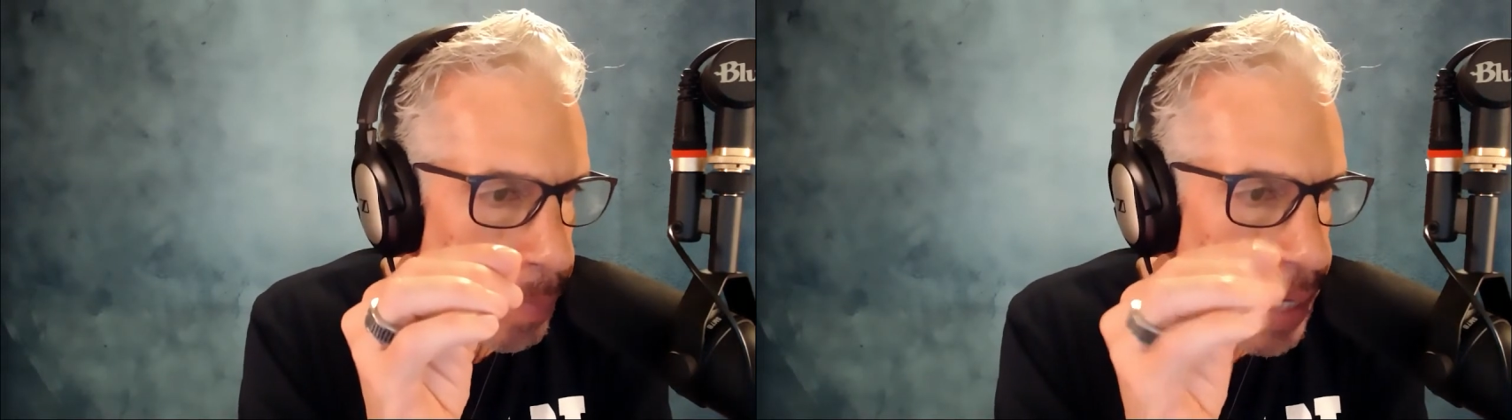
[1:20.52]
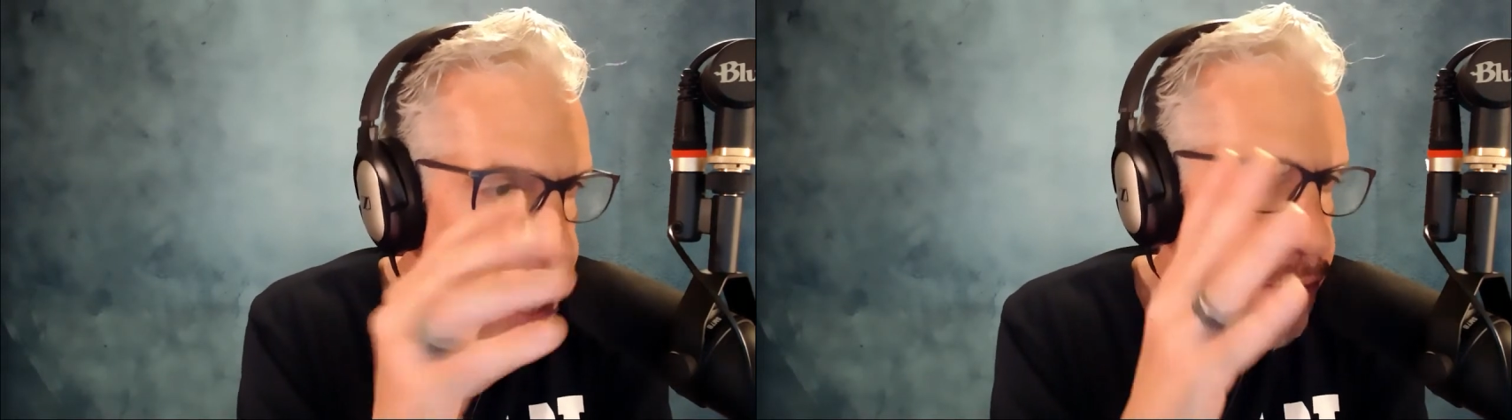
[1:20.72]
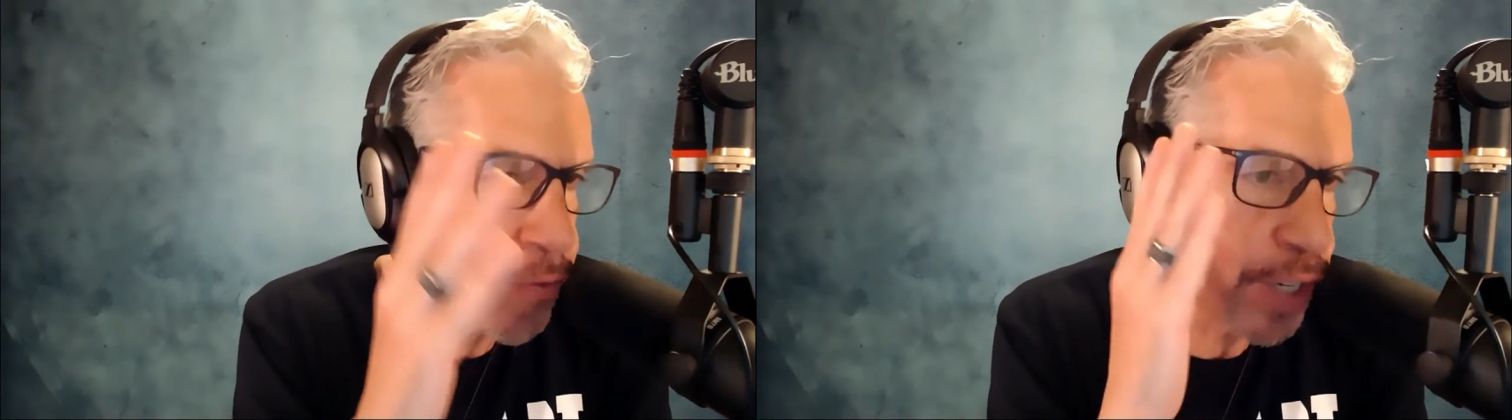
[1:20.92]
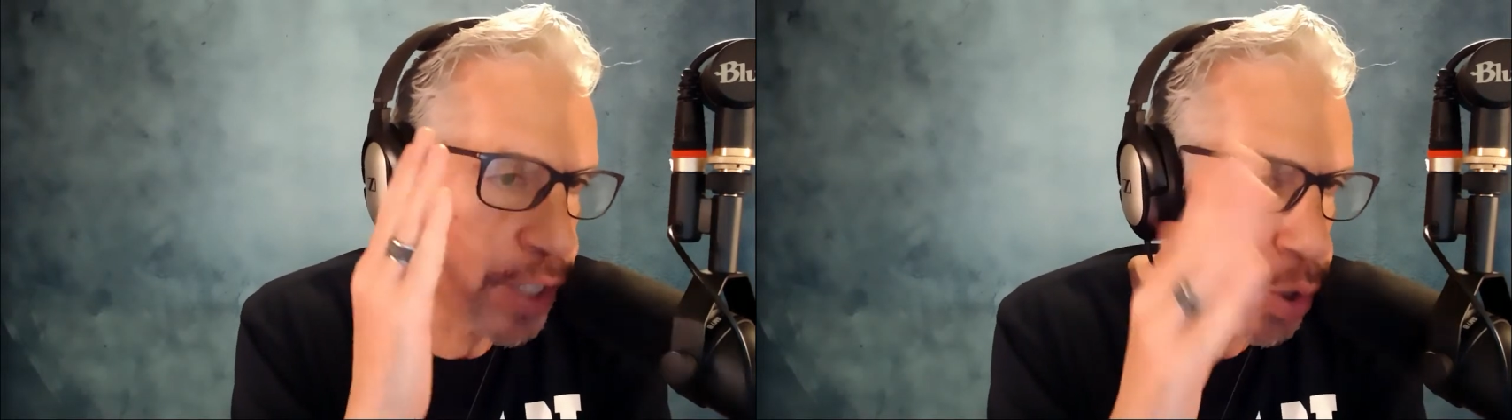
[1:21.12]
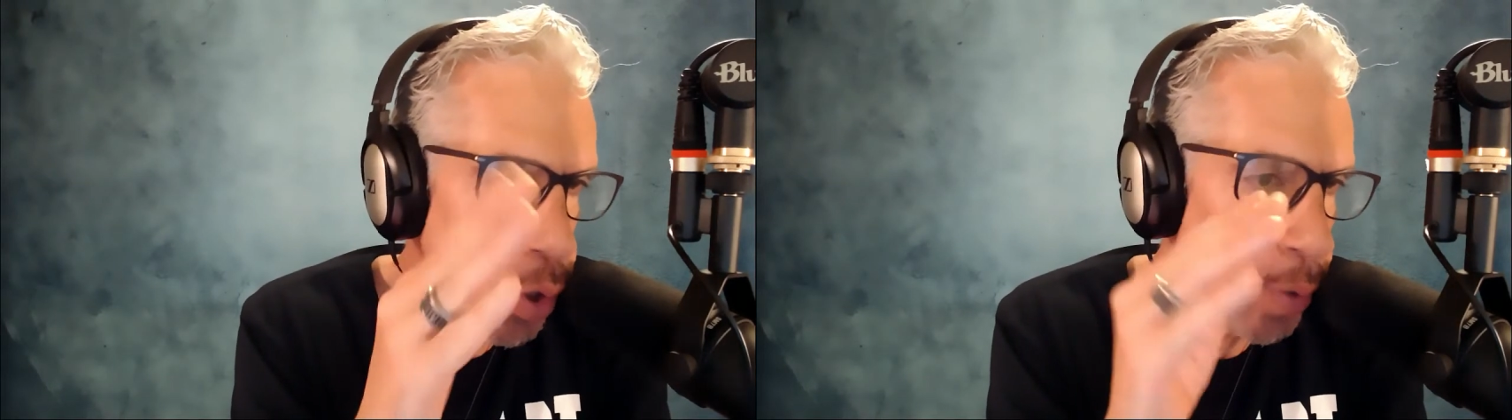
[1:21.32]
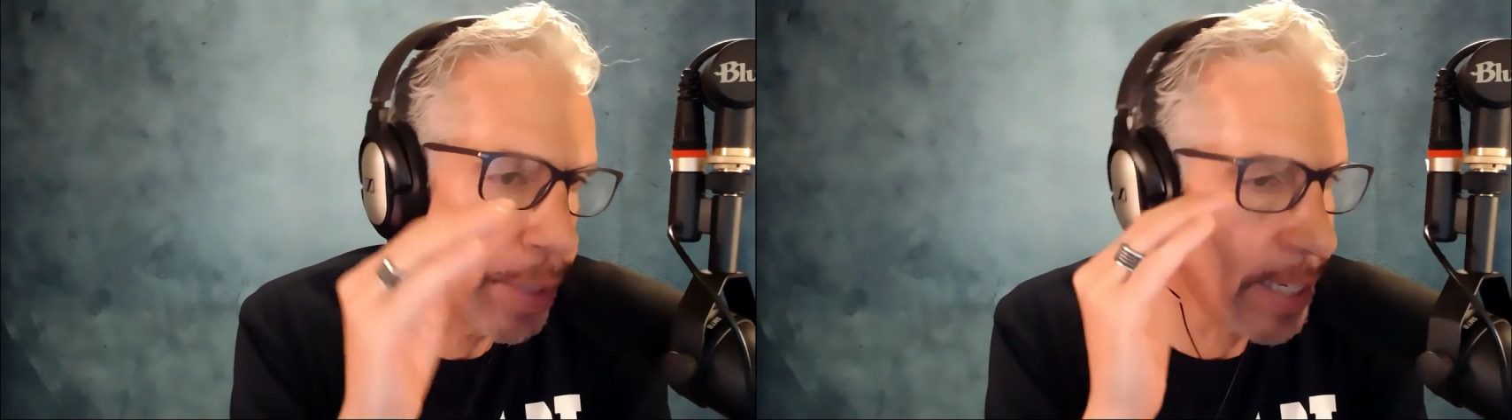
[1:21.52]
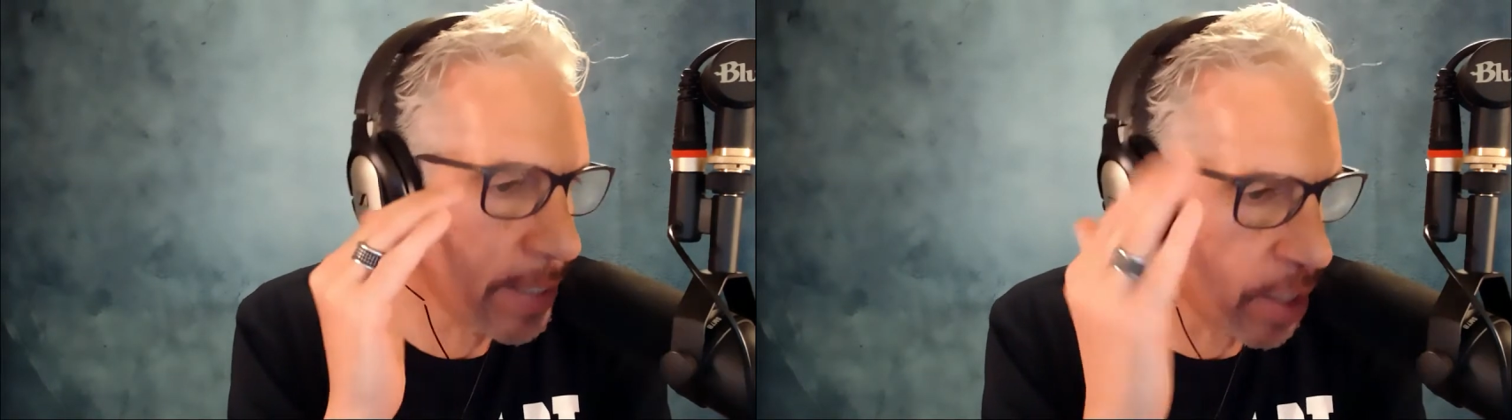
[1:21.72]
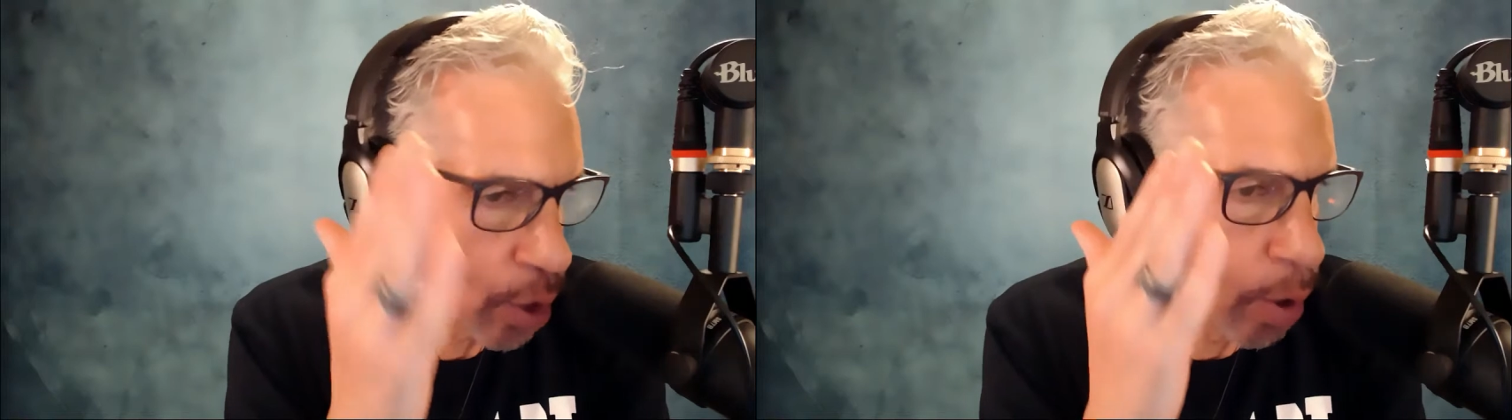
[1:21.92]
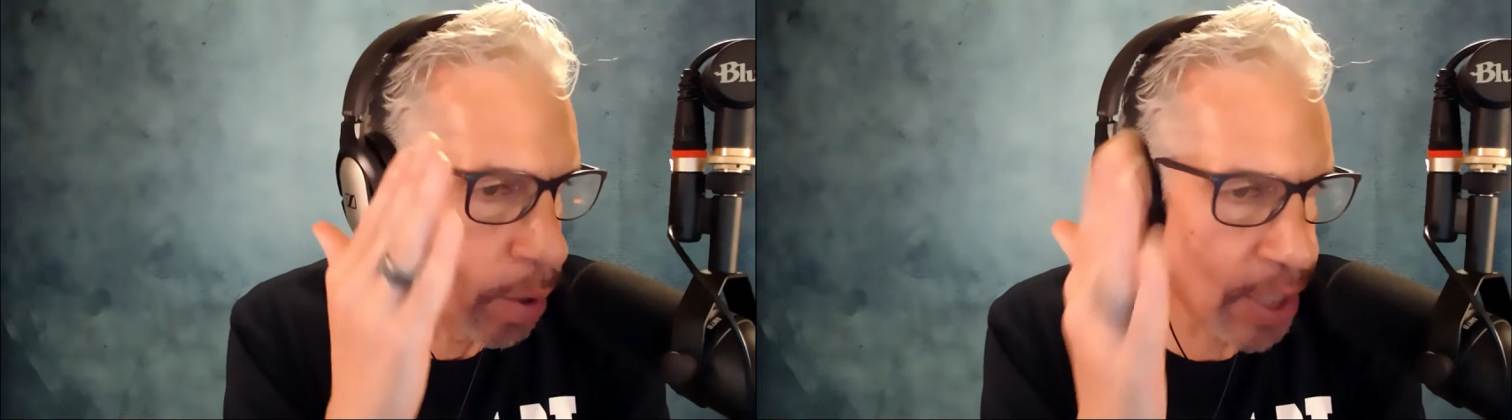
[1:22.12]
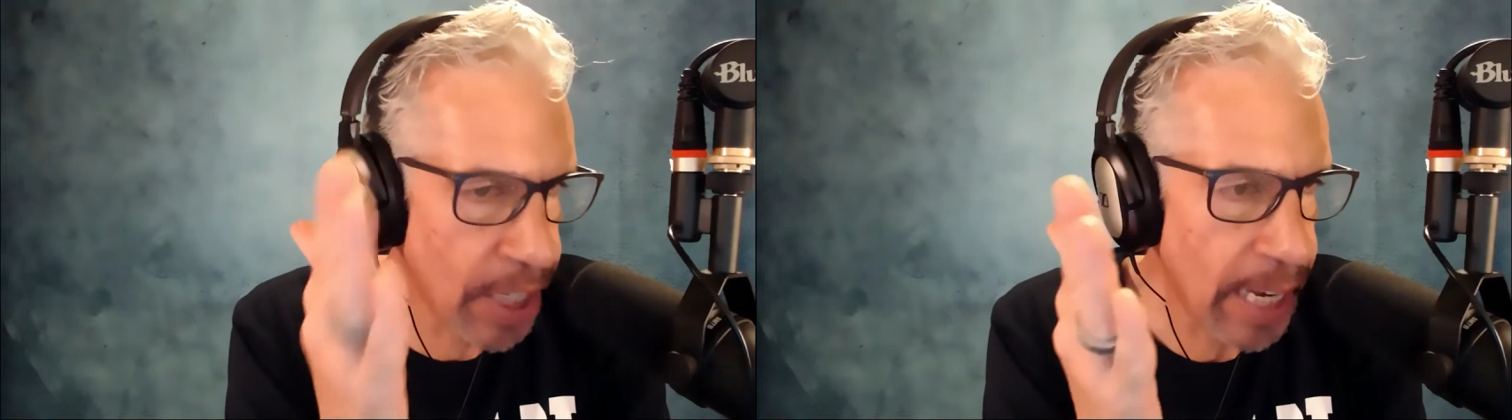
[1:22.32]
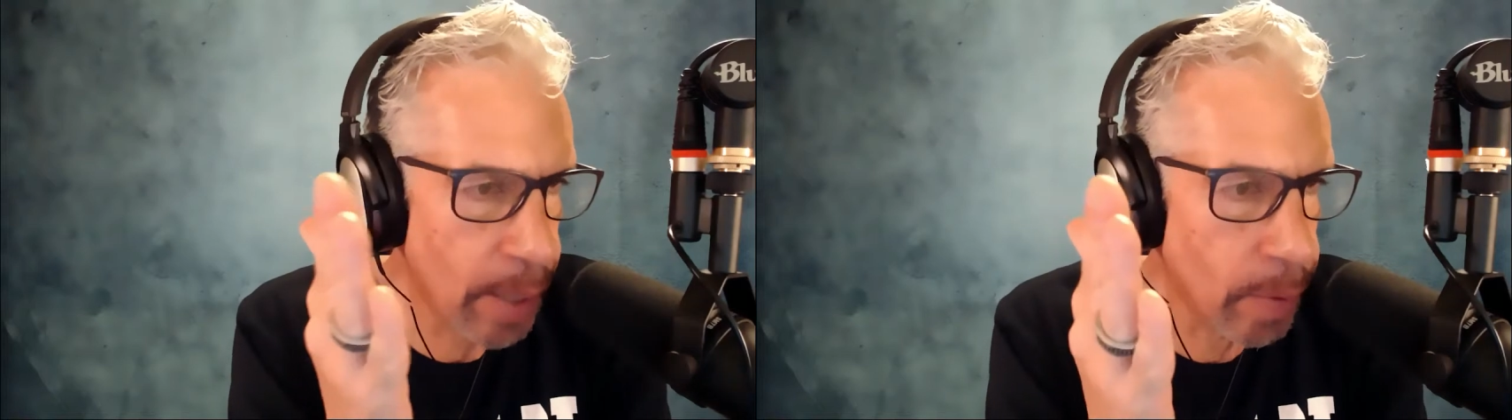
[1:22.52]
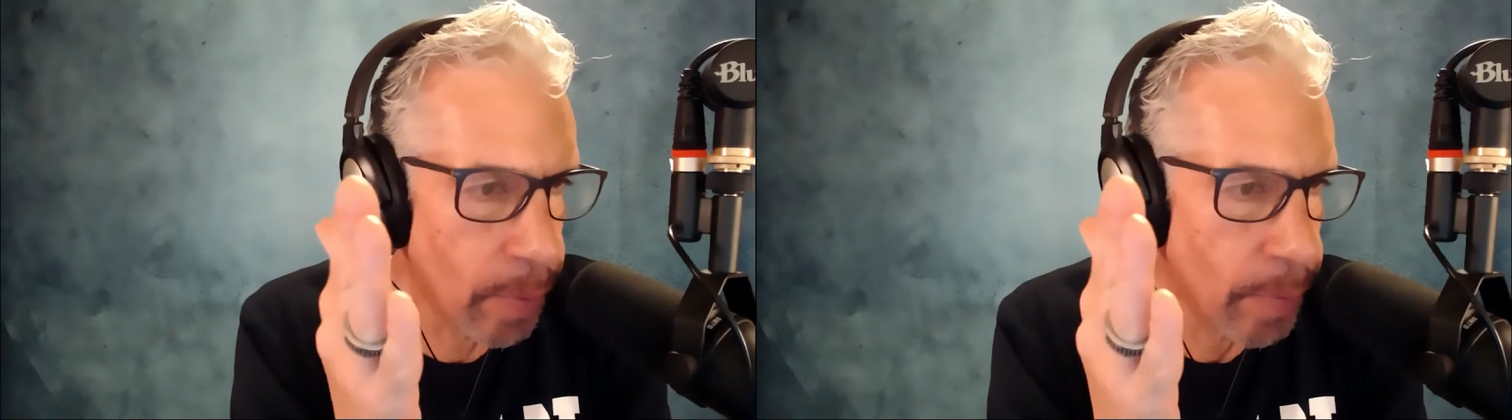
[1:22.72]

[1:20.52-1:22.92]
Every story is a tall tale,